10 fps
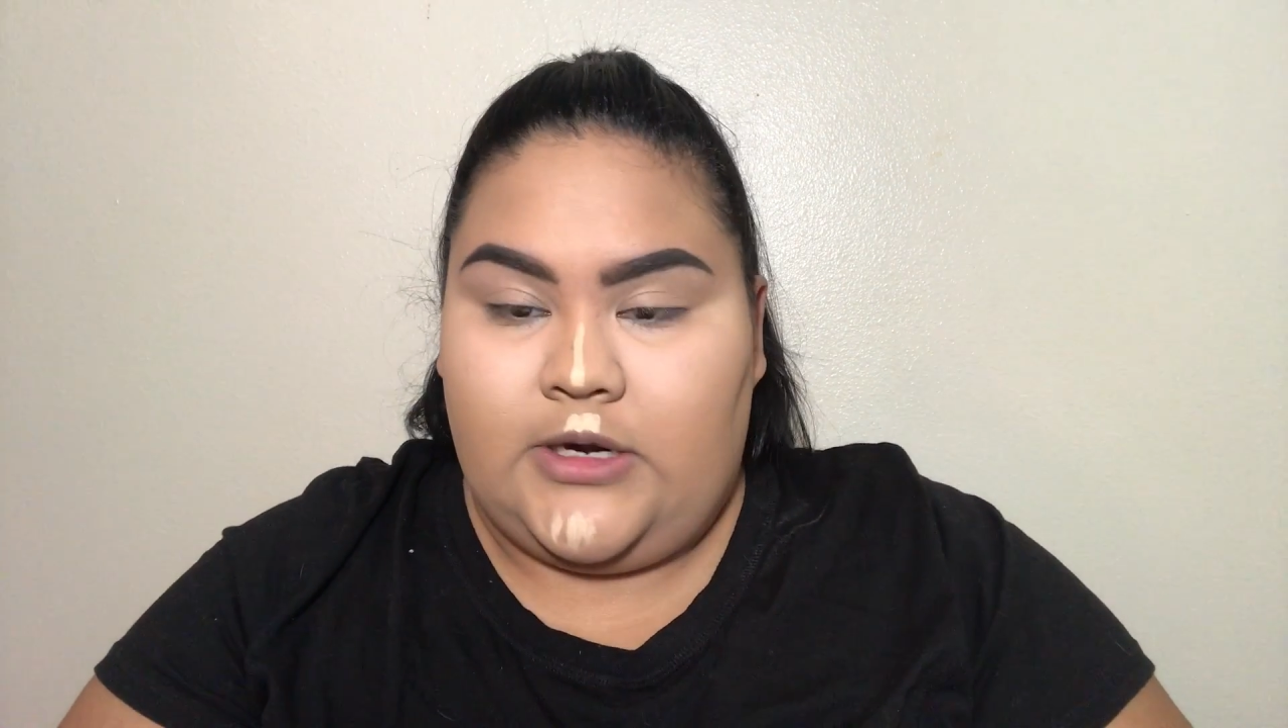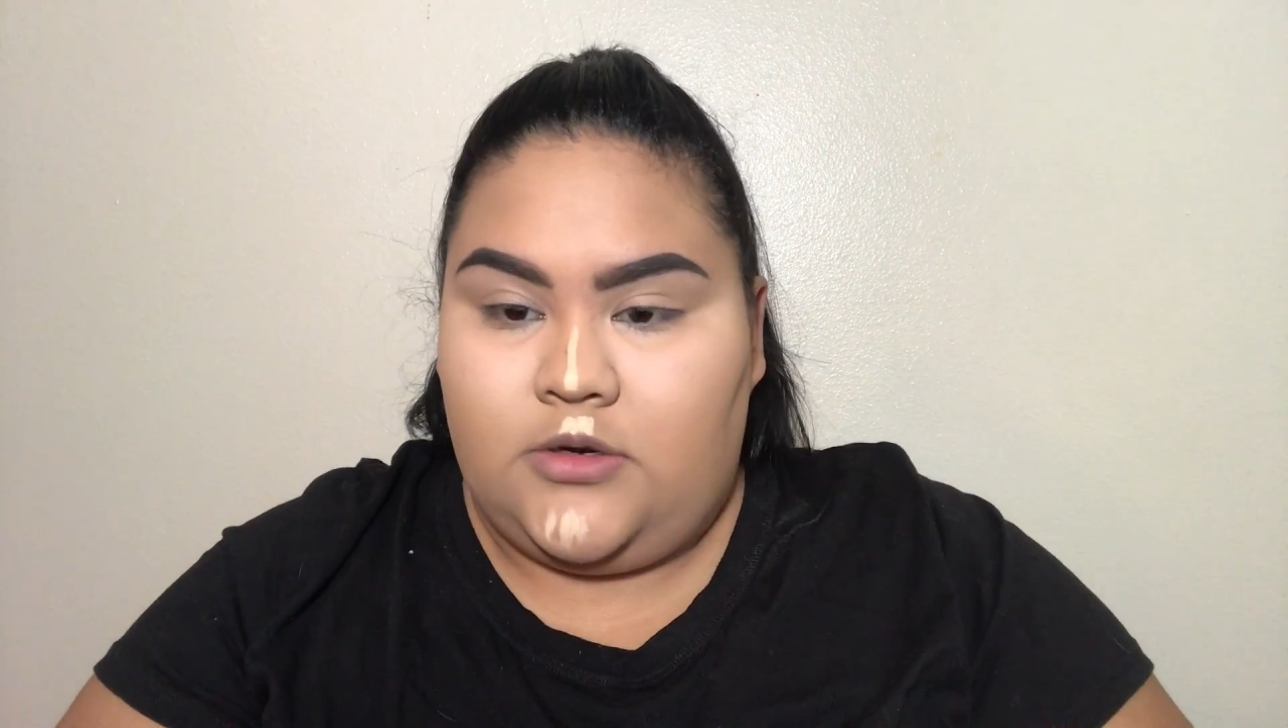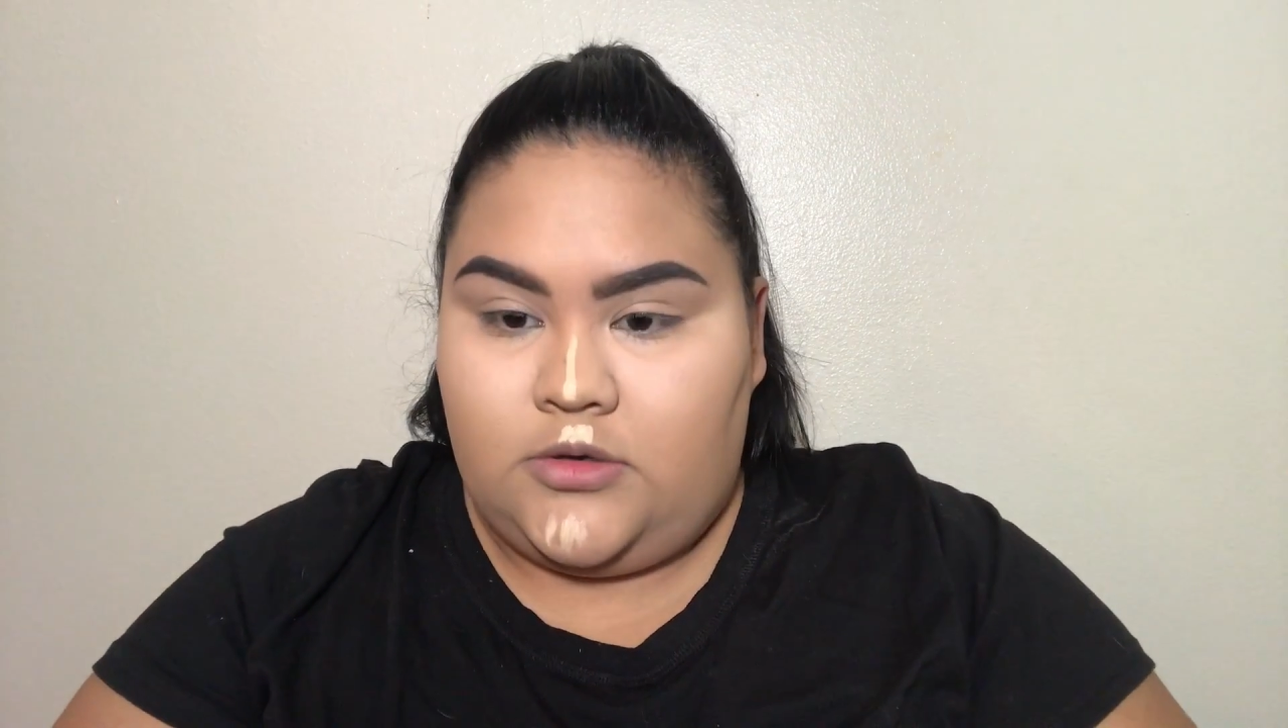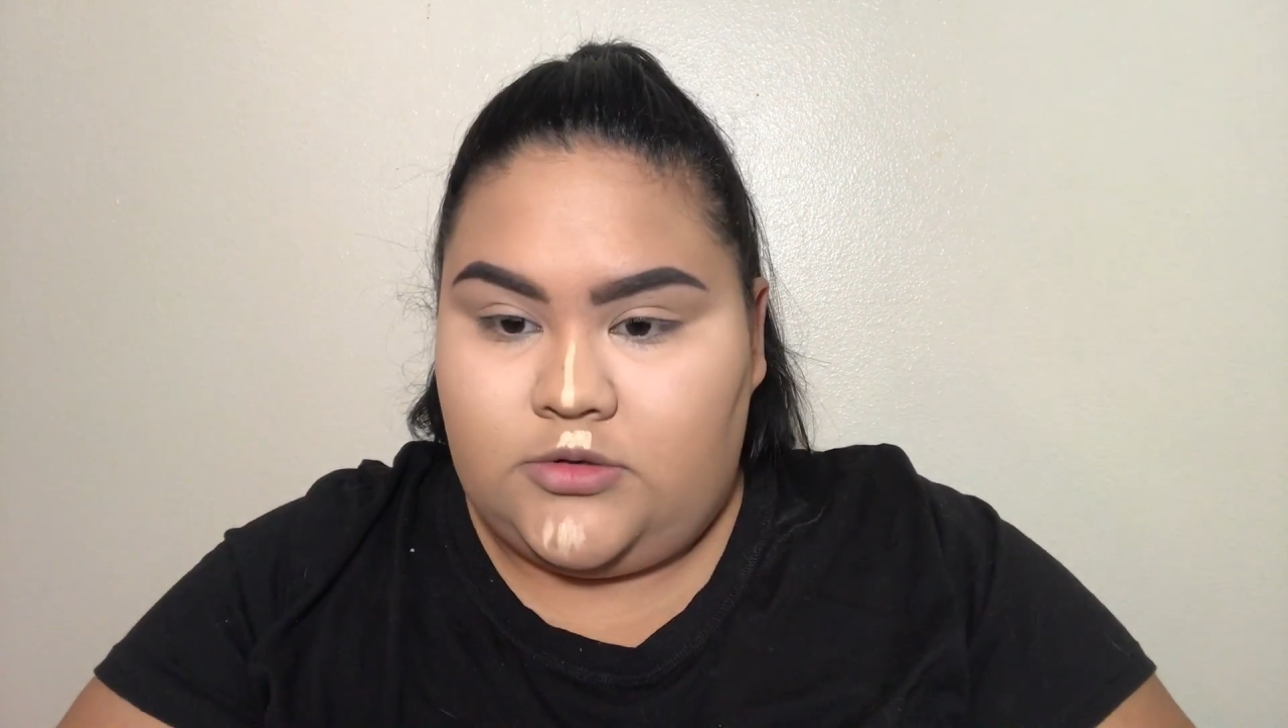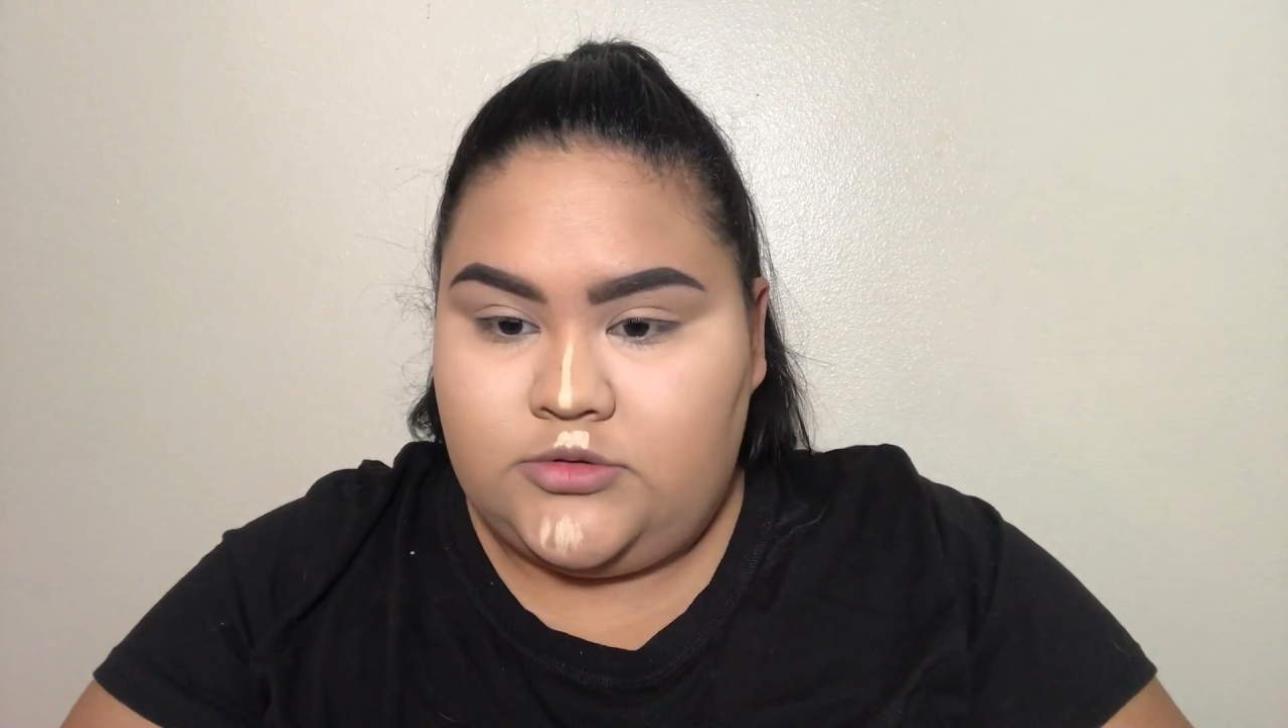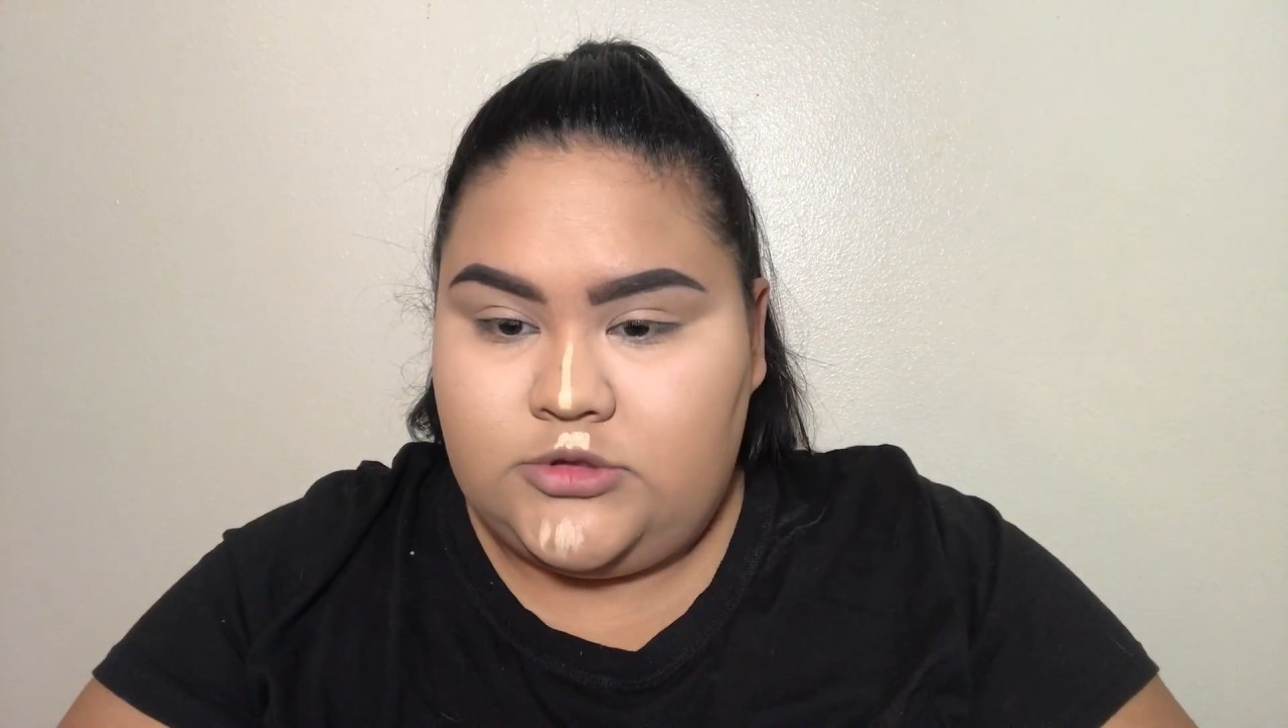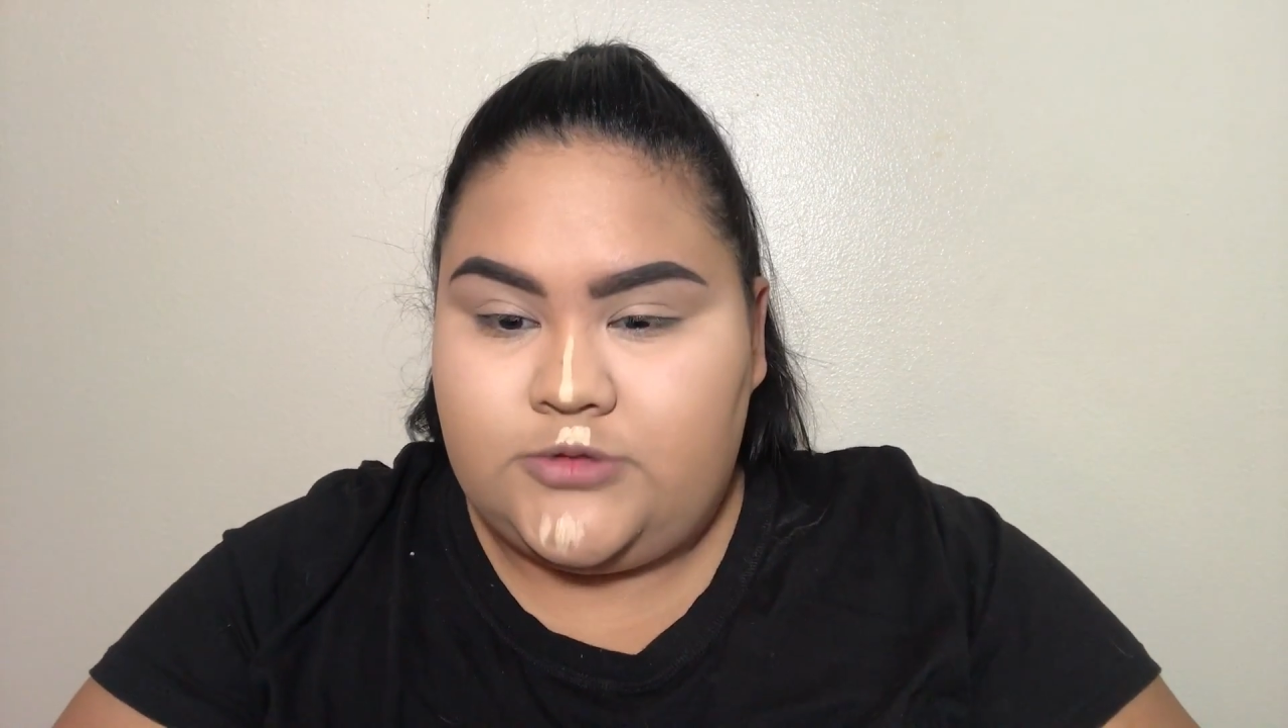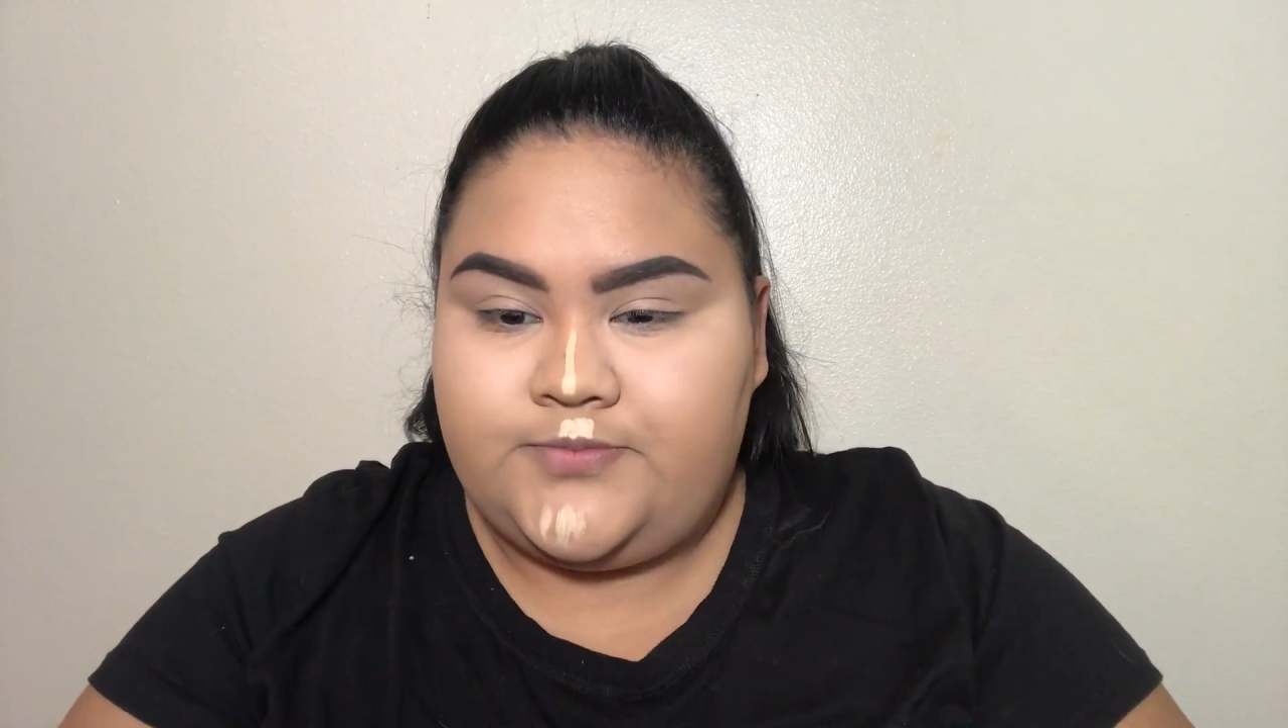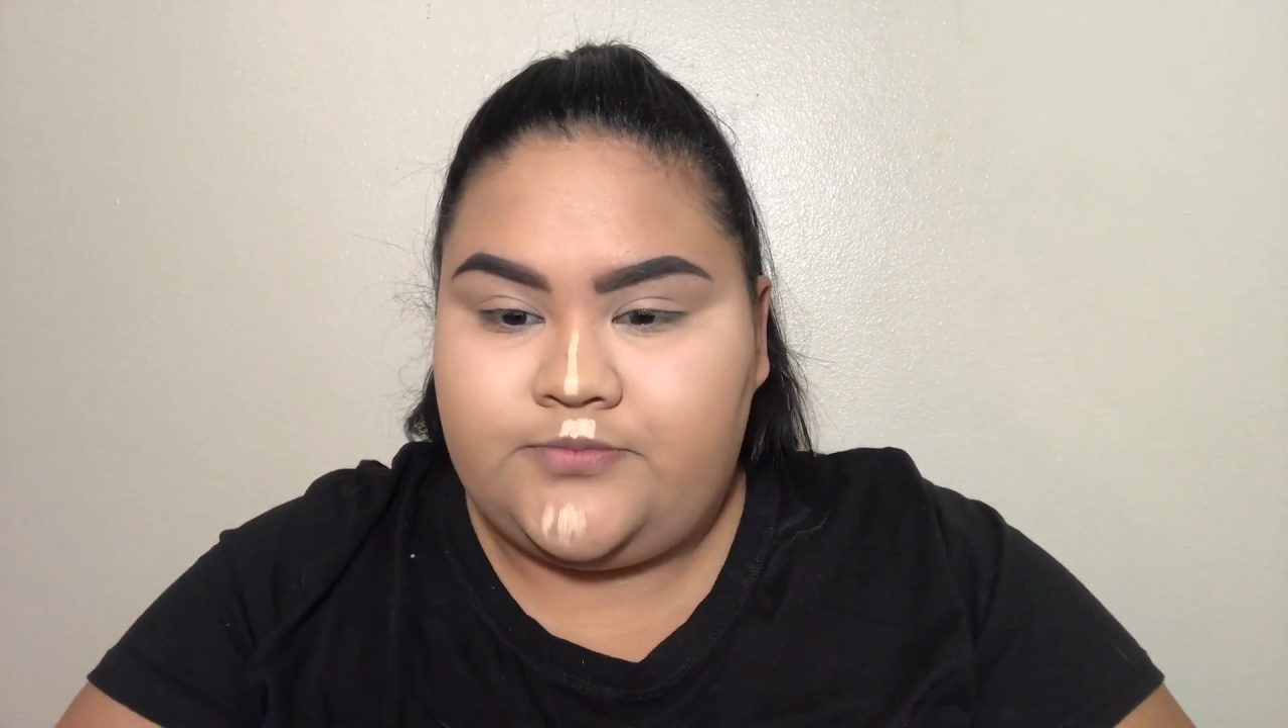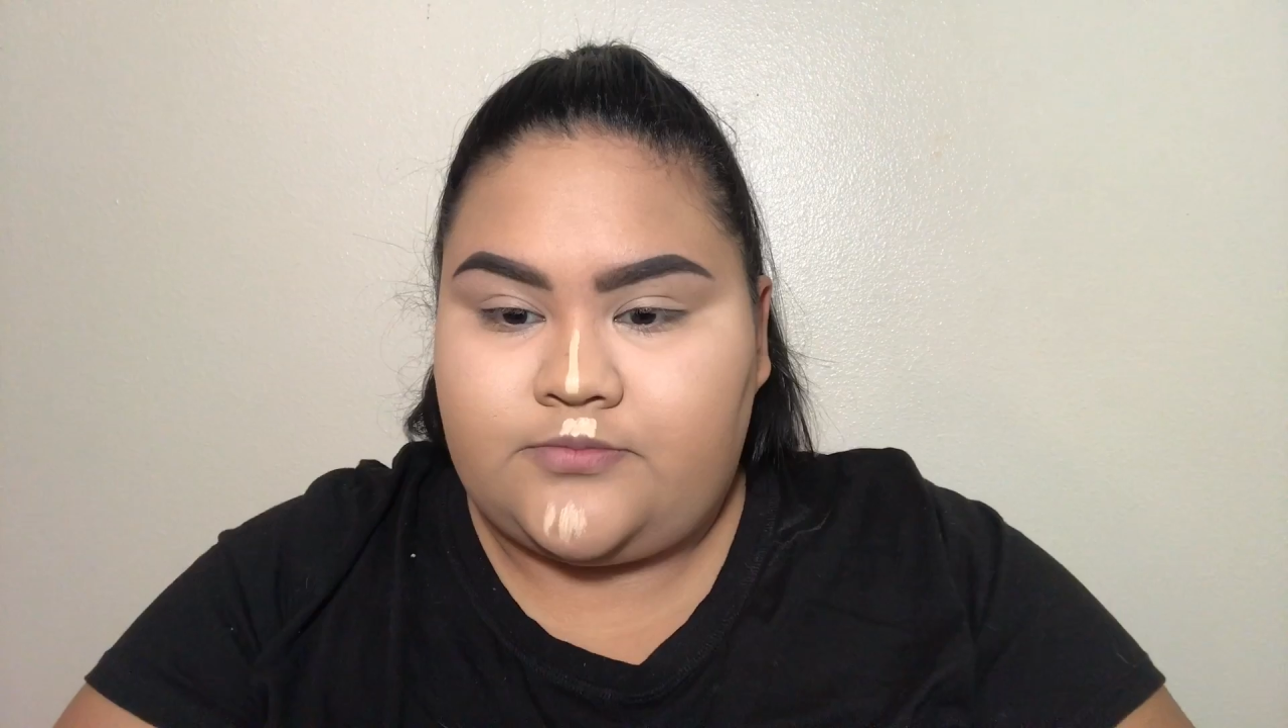nose,